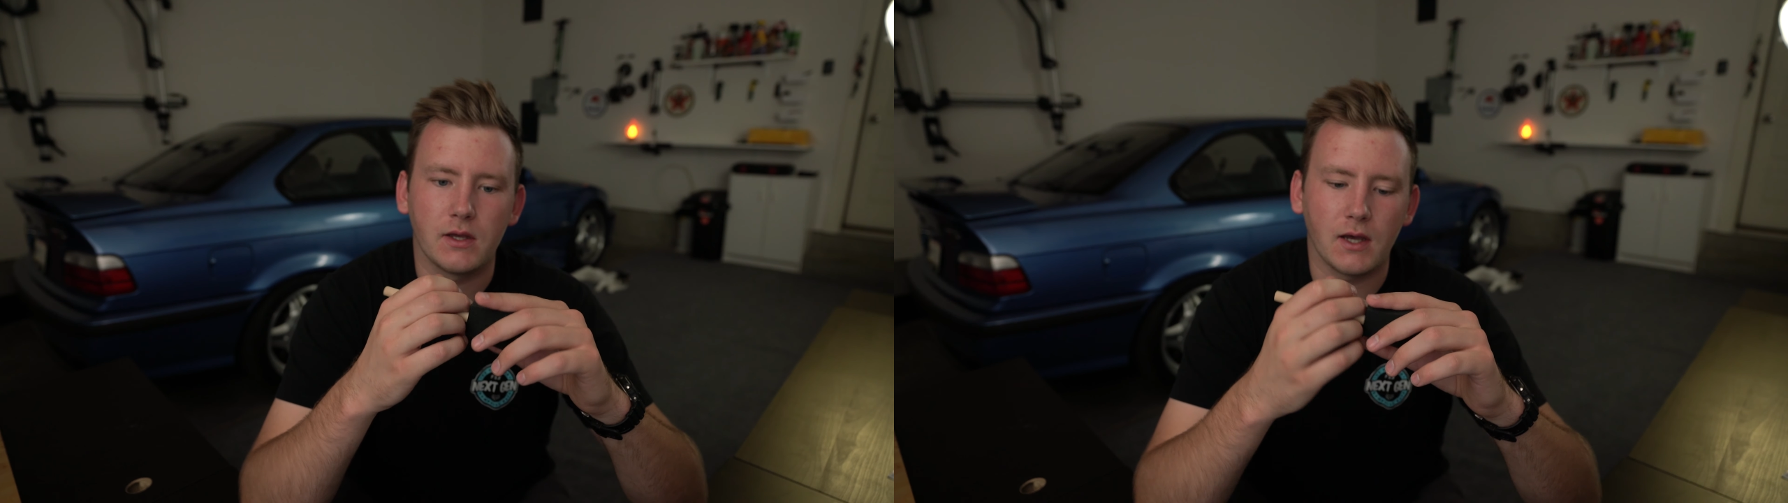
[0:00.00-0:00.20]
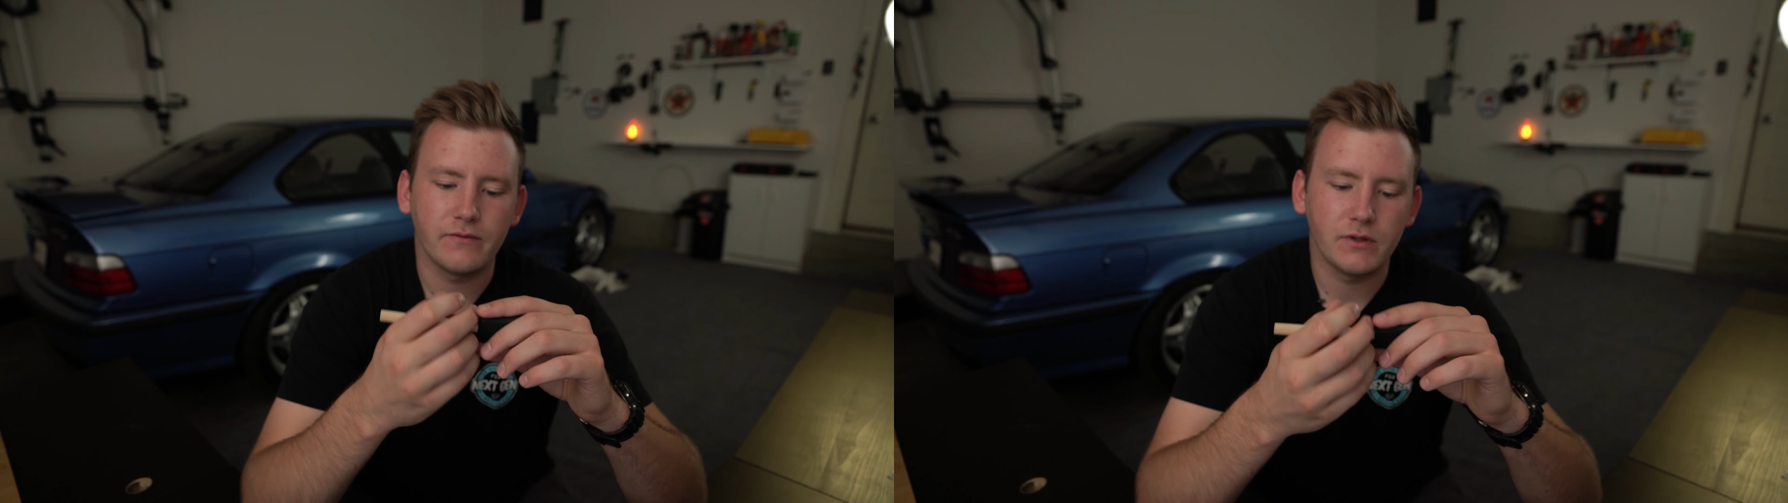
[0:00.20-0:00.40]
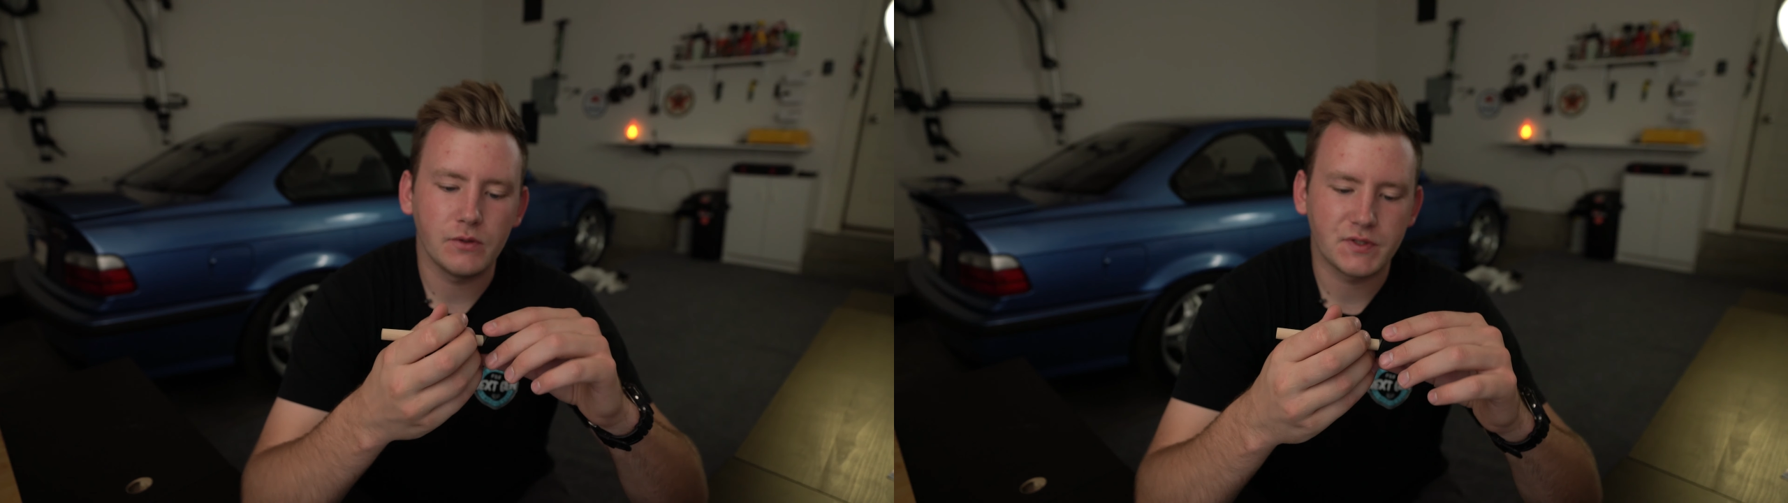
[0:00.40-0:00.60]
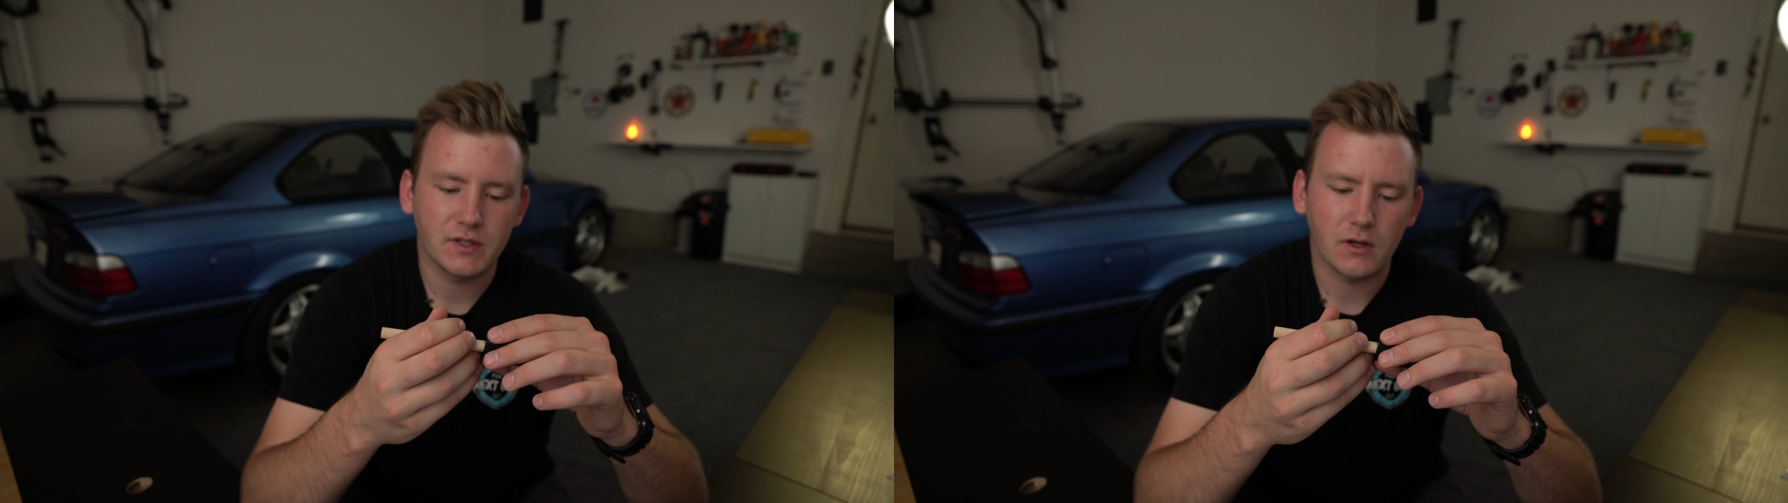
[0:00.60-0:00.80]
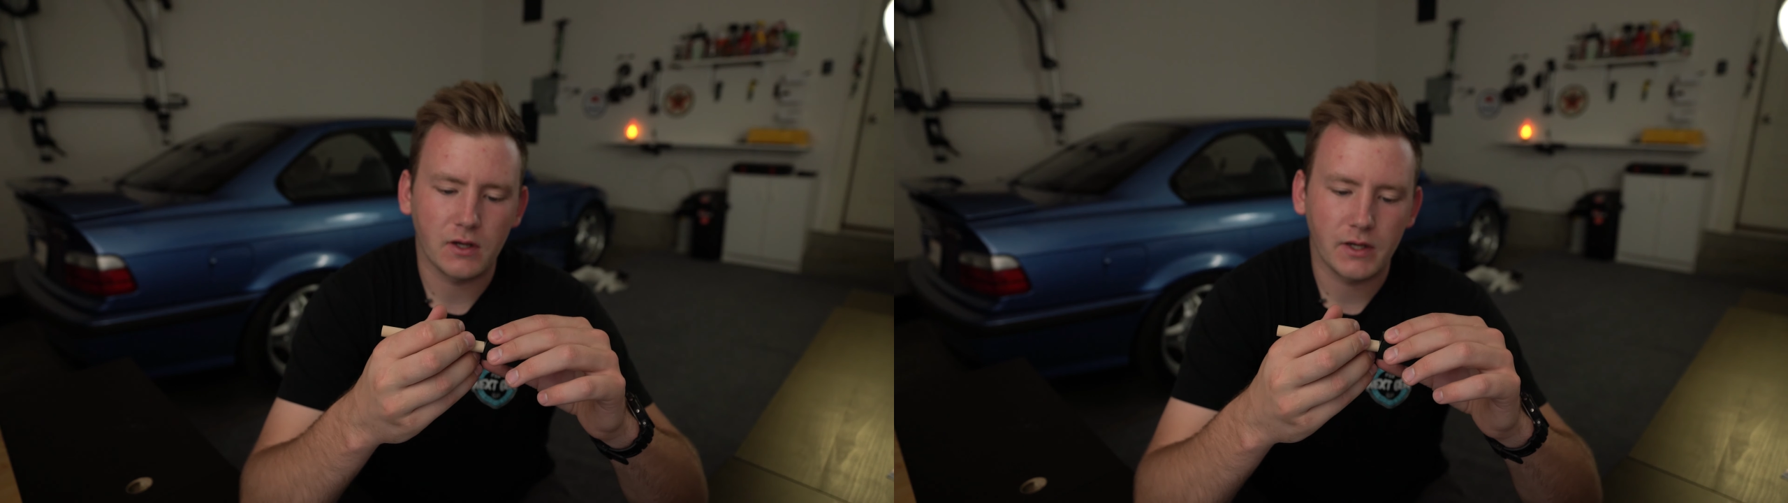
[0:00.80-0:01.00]
I've used
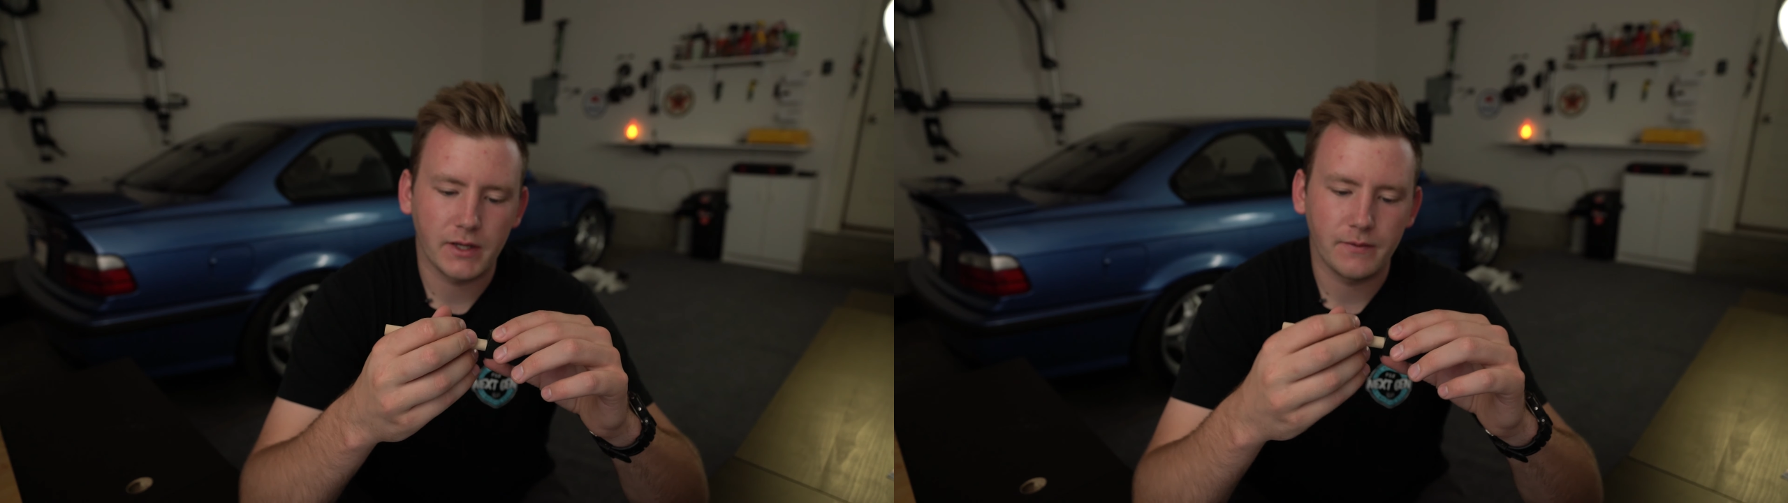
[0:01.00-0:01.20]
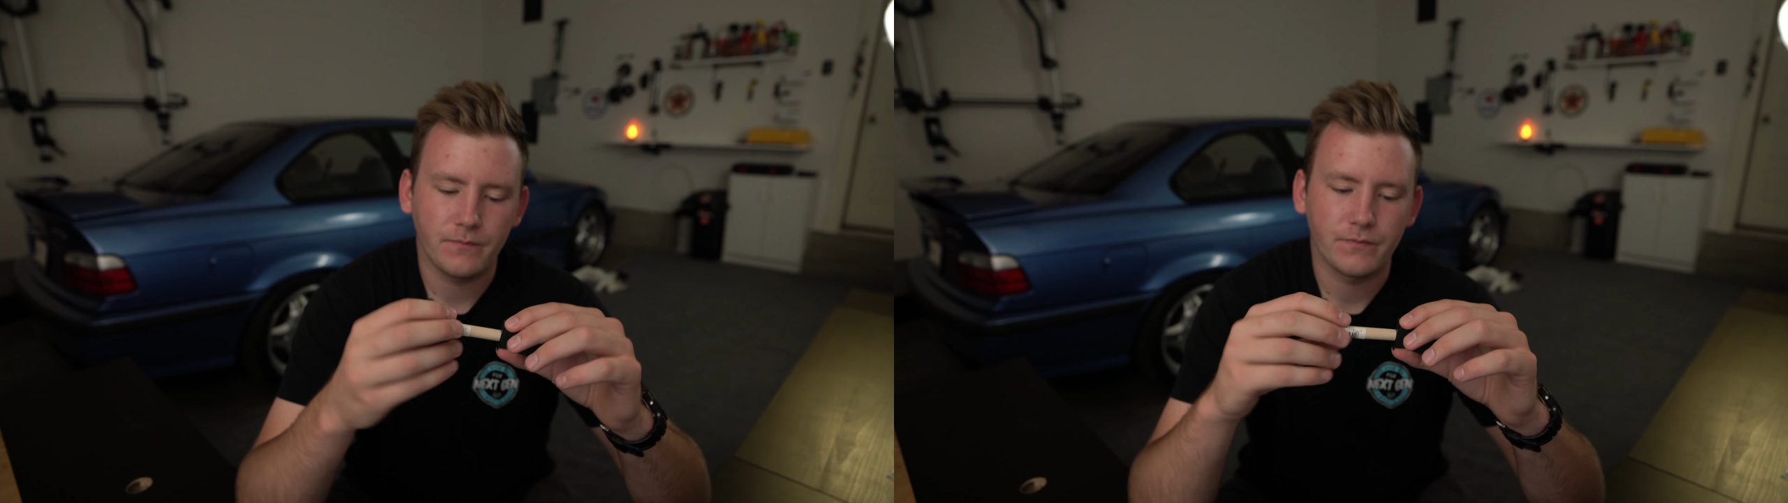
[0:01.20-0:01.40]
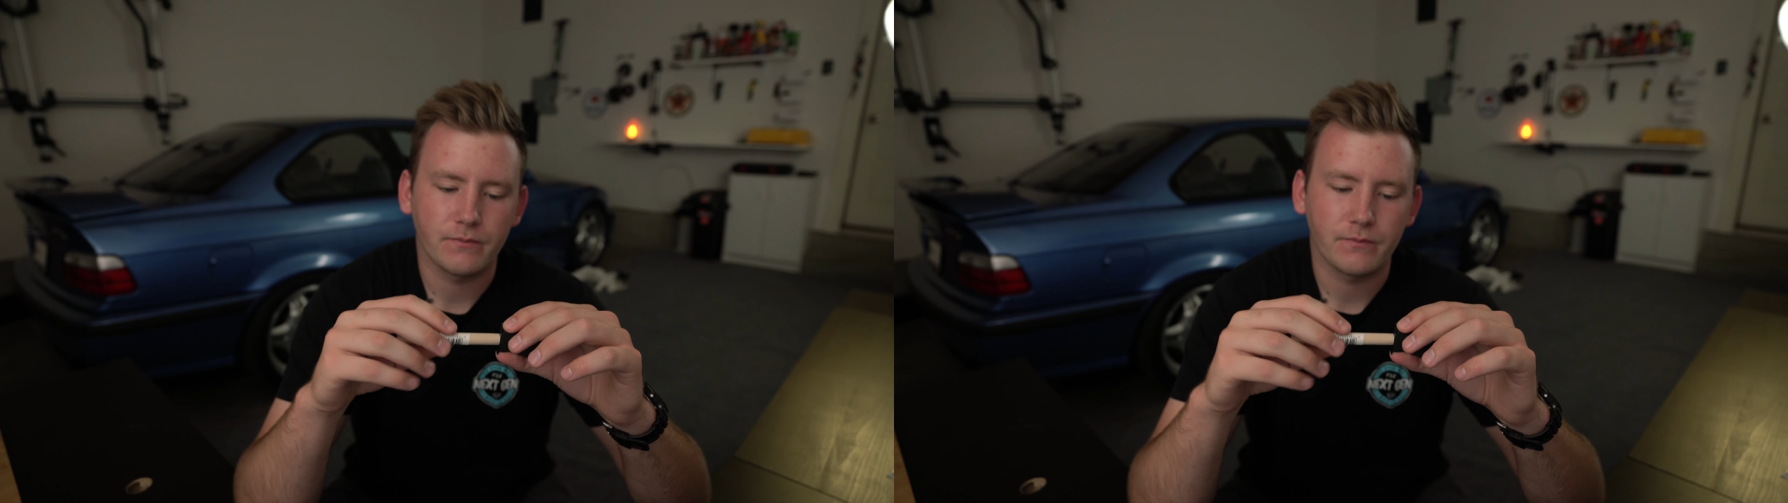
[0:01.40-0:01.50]
it on